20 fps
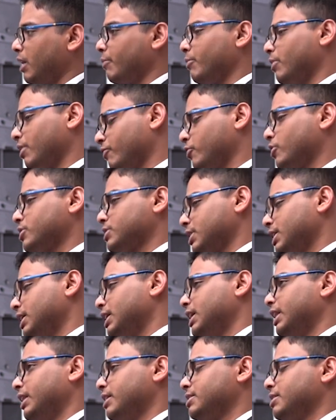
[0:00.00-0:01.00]
I mean, of course,
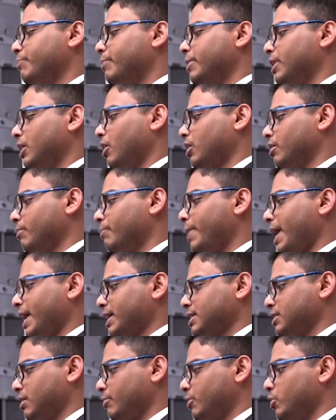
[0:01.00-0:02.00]
there's a lot of
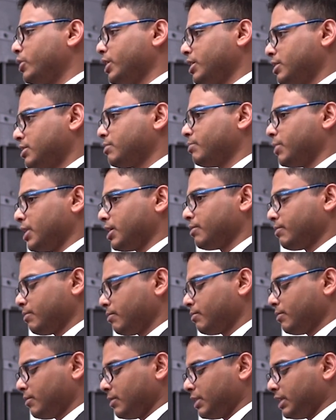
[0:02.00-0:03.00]
back subroutines, but
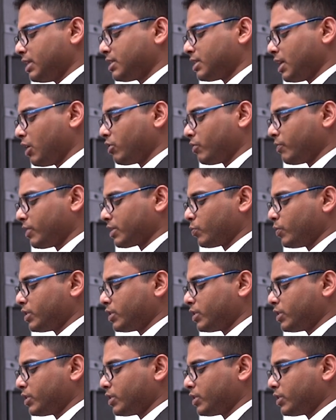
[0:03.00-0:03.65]
this is how it works.